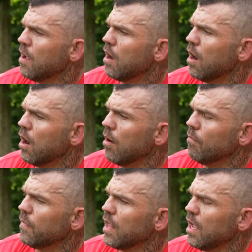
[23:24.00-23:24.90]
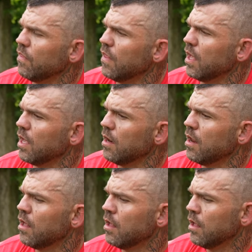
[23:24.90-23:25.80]
Um, and then
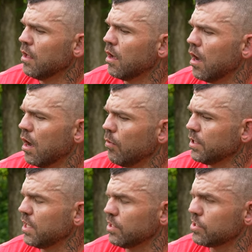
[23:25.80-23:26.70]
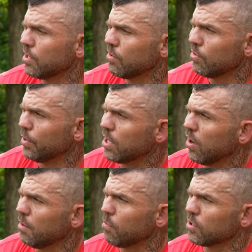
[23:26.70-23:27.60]
uh, we teach, we
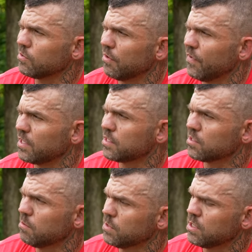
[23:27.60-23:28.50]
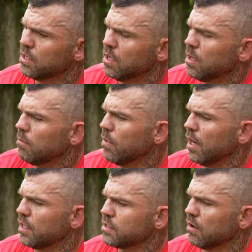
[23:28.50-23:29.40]
call it personal defense systems, mm-hmm.
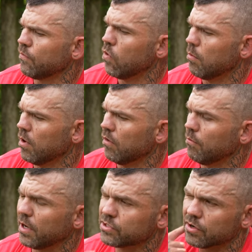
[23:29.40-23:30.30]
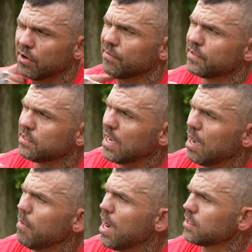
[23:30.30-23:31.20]
but it's a form of mixture of
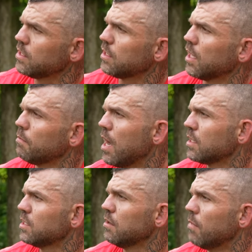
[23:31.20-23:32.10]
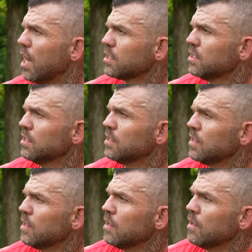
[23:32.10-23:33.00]
Thai boxing, kickboxing, and boxing.
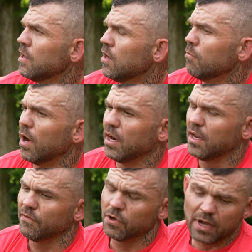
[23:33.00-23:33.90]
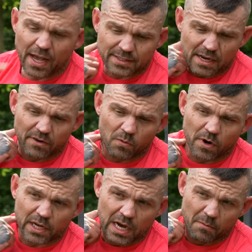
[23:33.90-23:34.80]
But if you guys ever
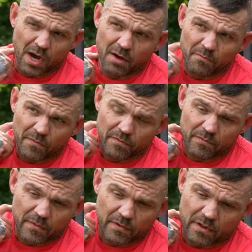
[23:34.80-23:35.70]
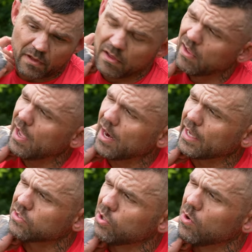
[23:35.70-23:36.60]
want to come up, I actually do, like,
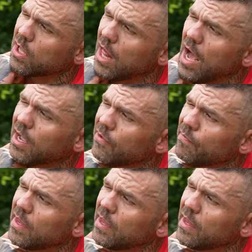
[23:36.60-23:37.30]
like two o'clock.